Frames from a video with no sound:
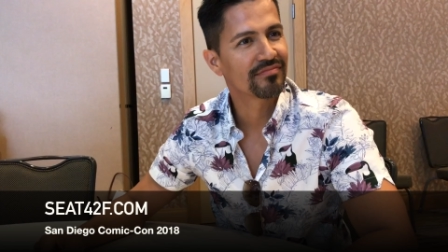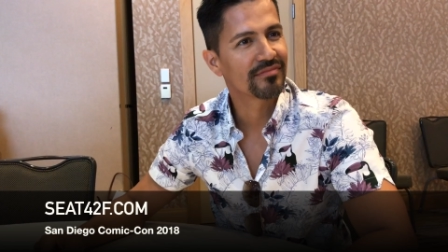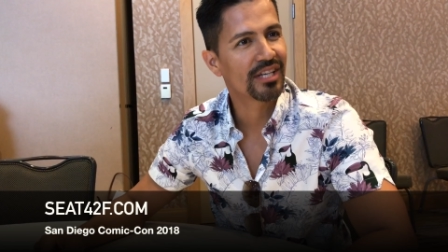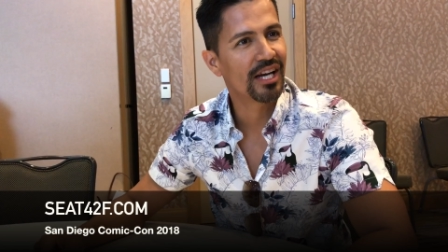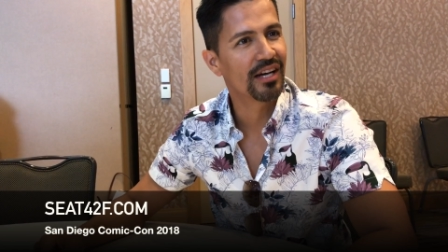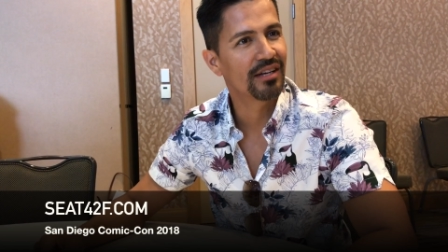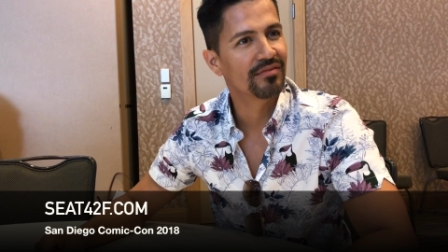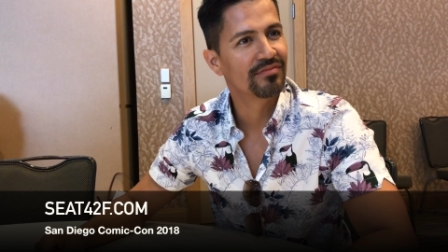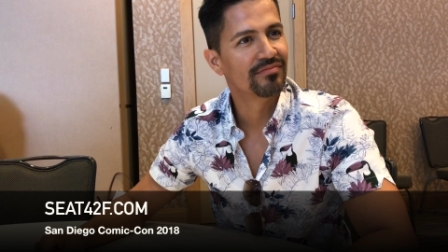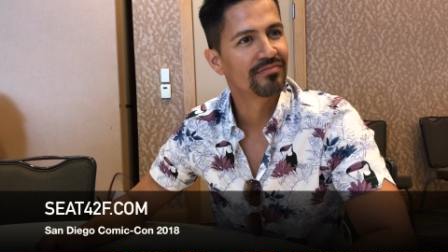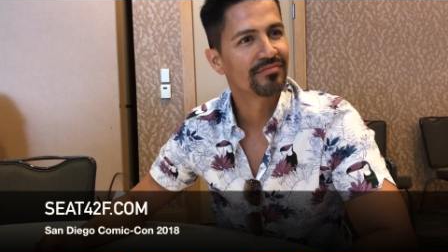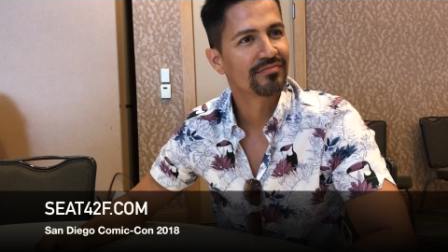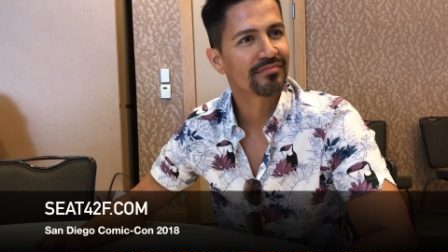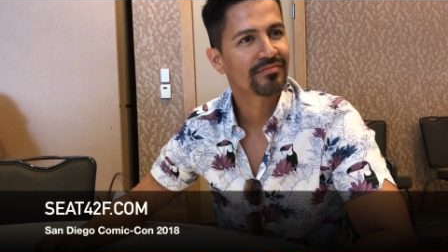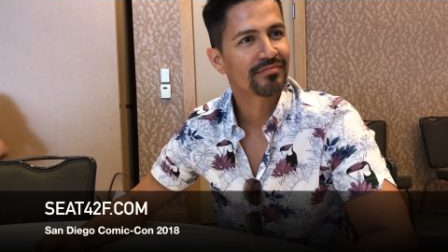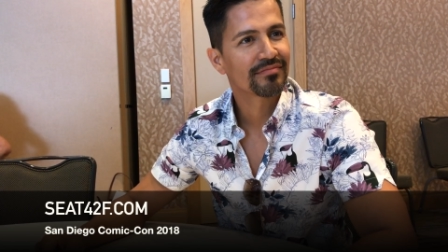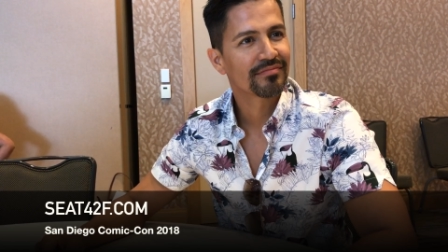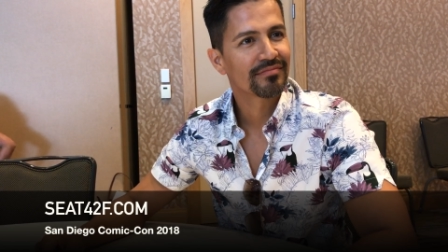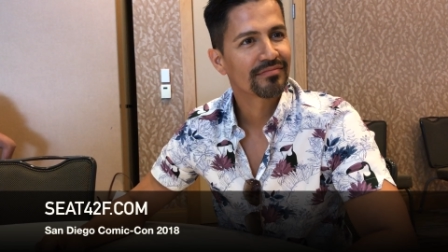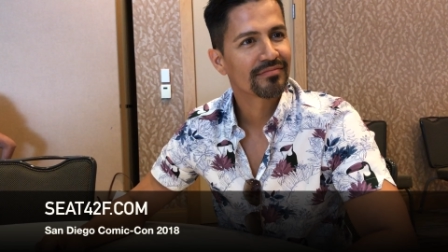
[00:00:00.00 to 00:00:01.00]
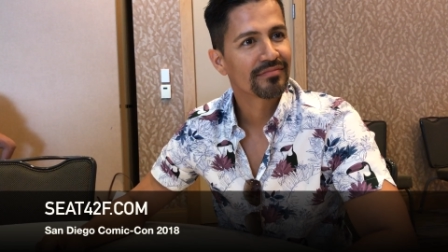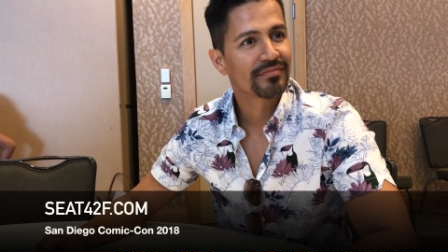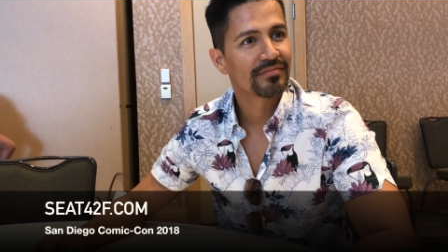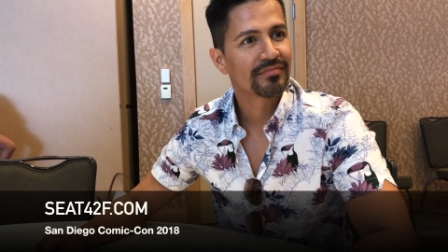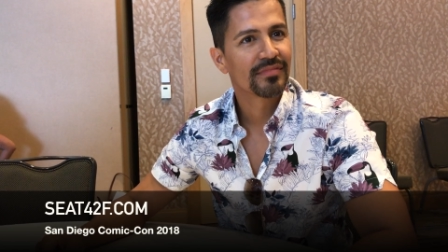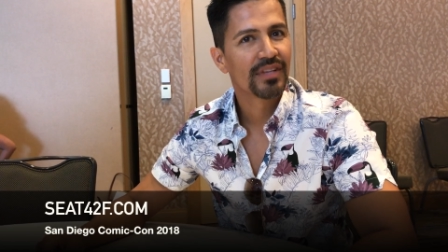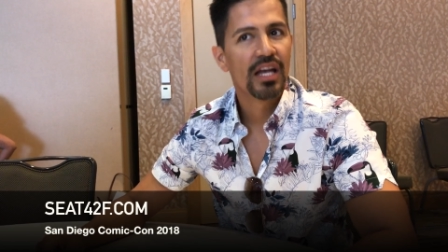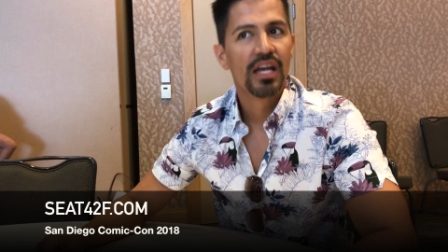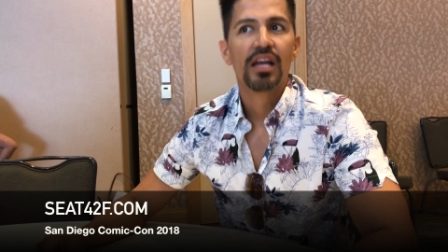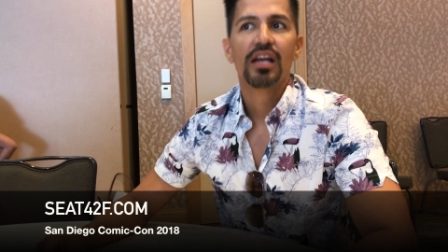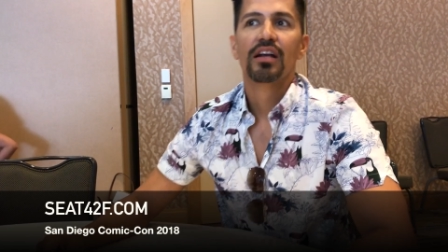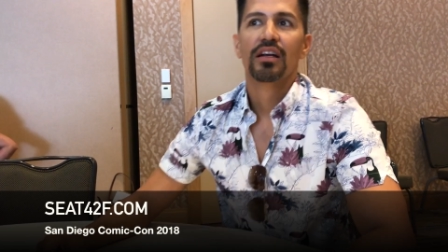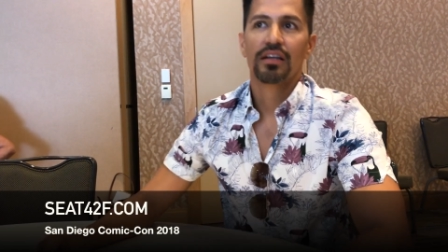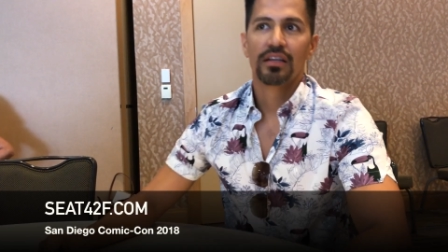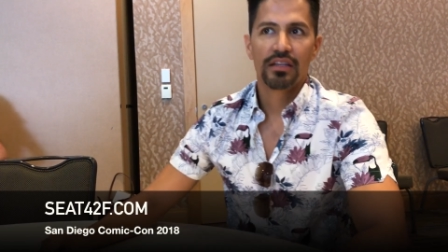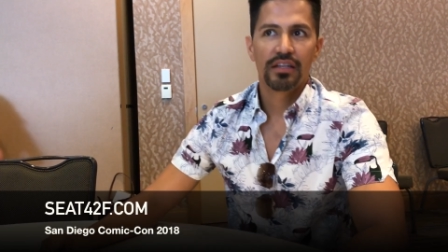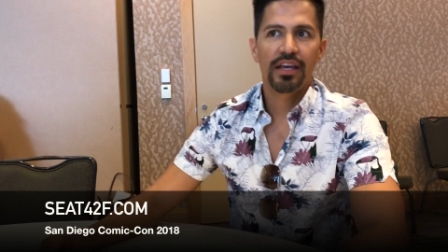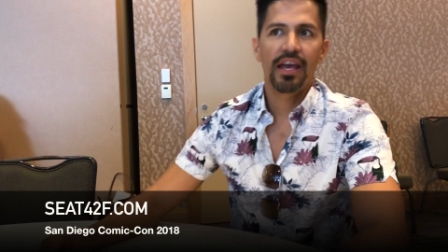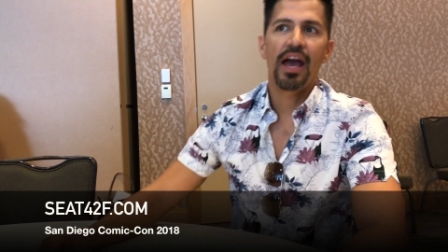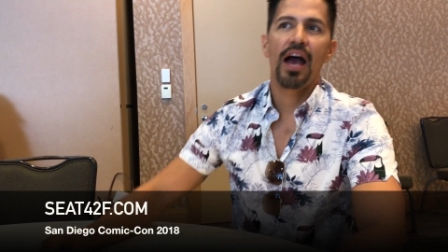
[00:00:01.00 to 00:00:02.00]
A real helicopter. They
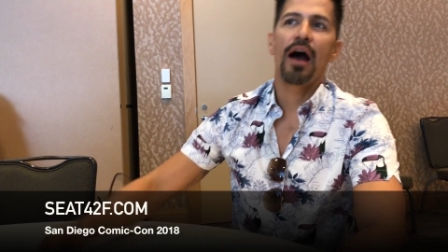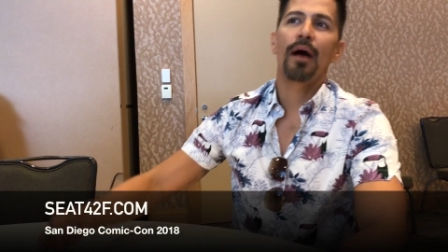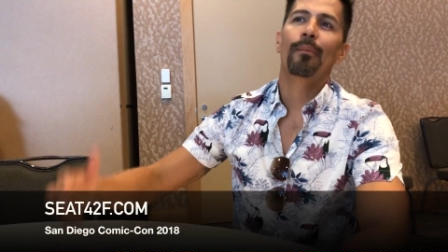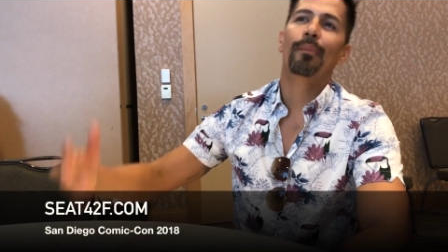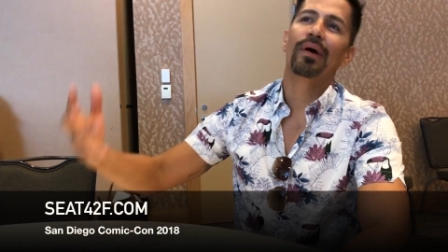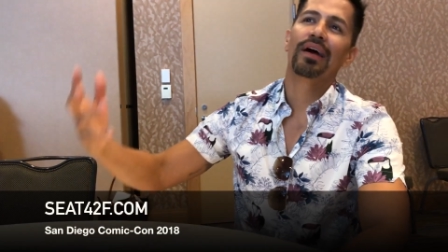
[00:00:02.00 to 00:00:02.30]
sprung from Yeah,